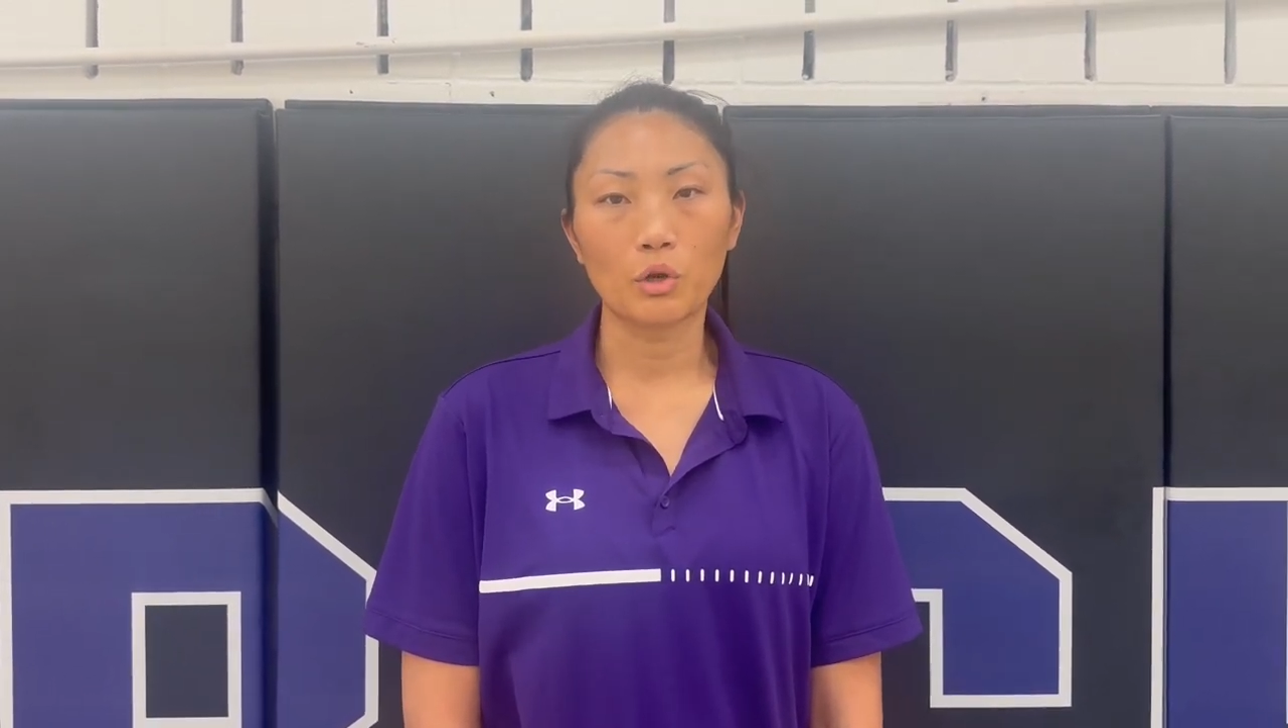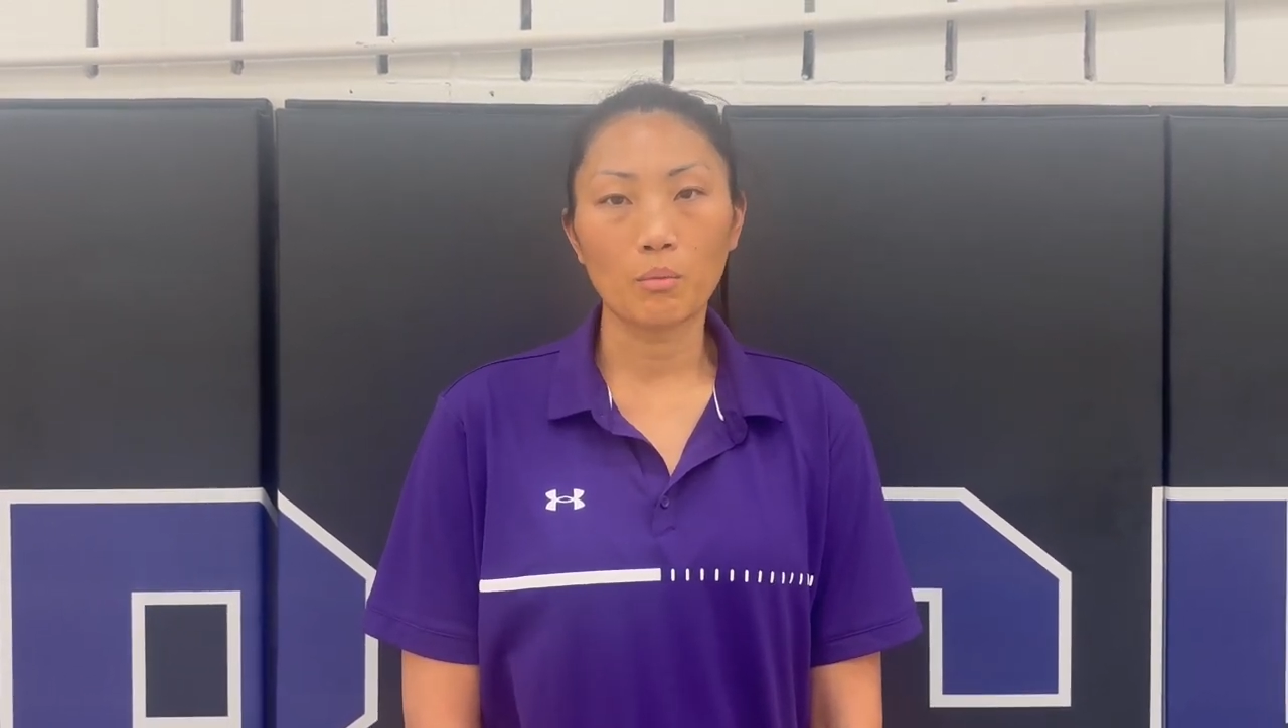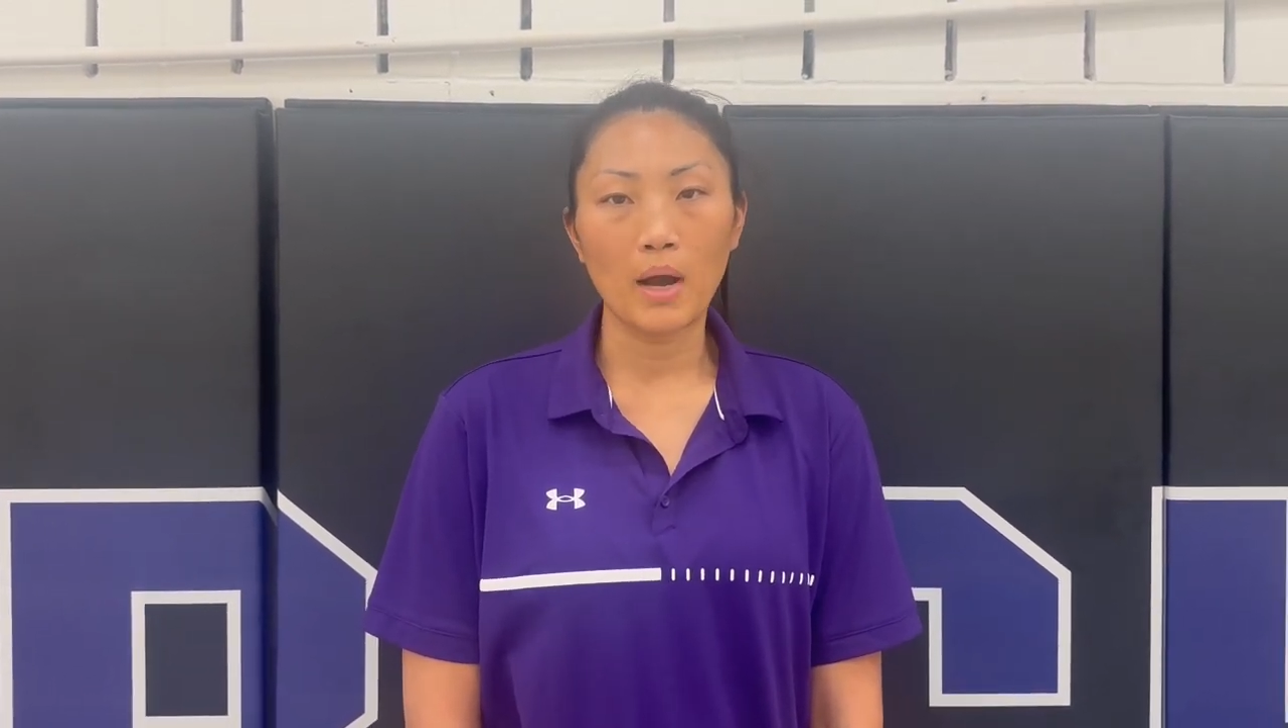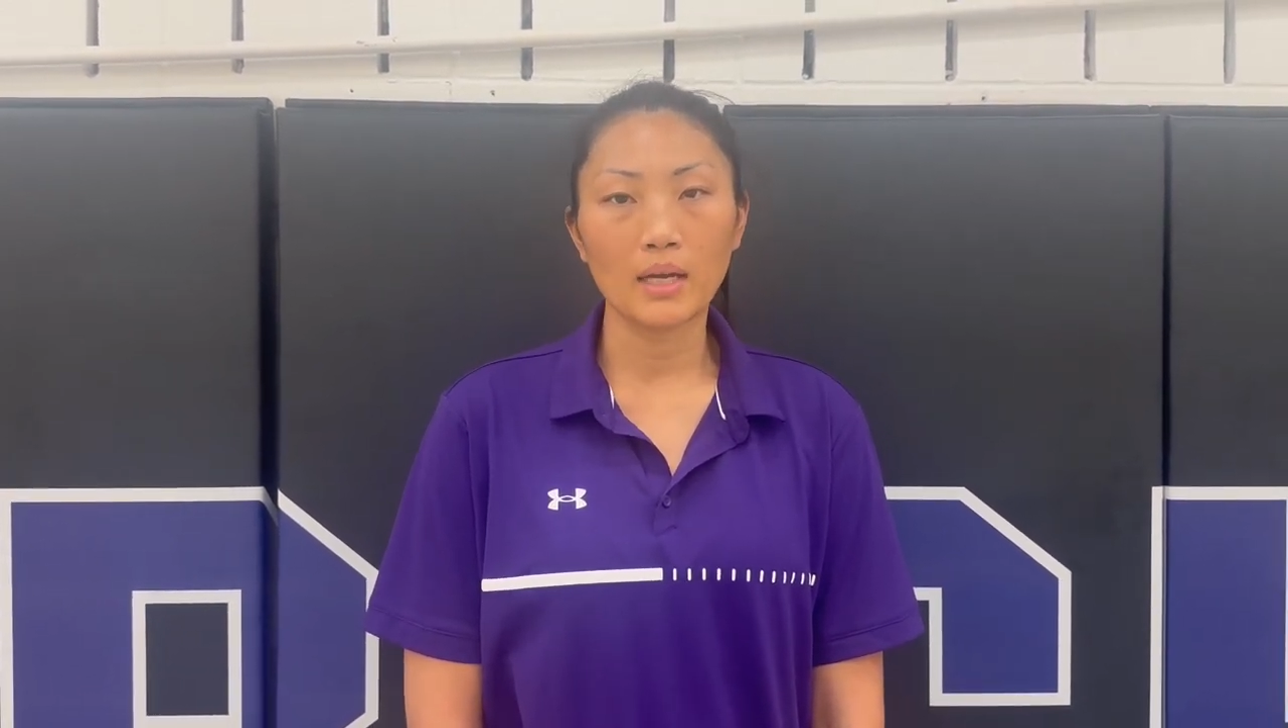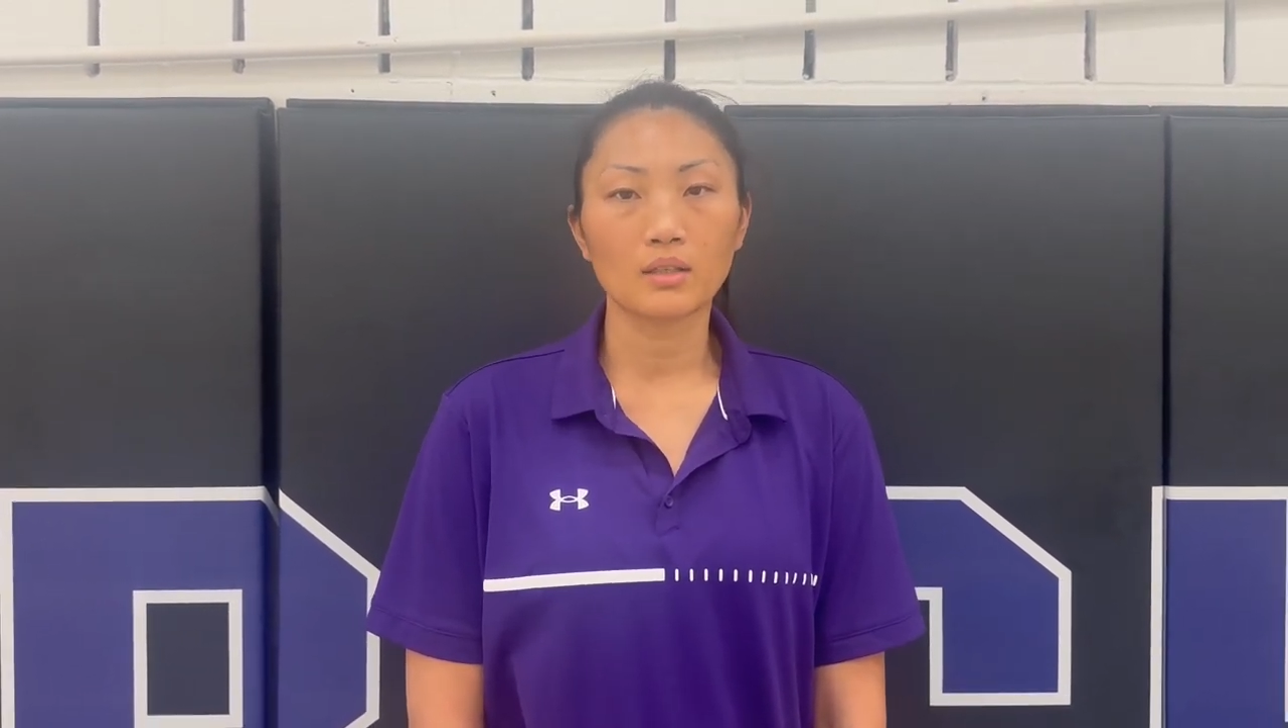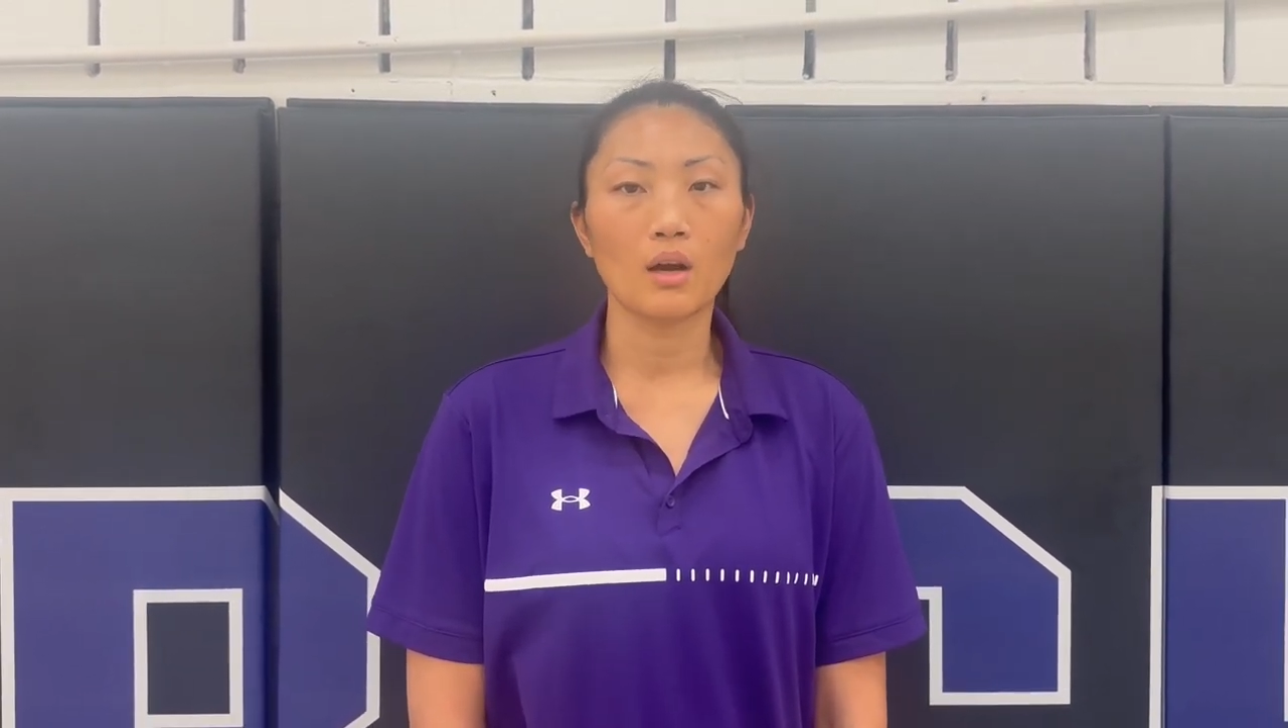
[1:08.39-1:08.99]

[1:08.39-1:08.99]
don't mind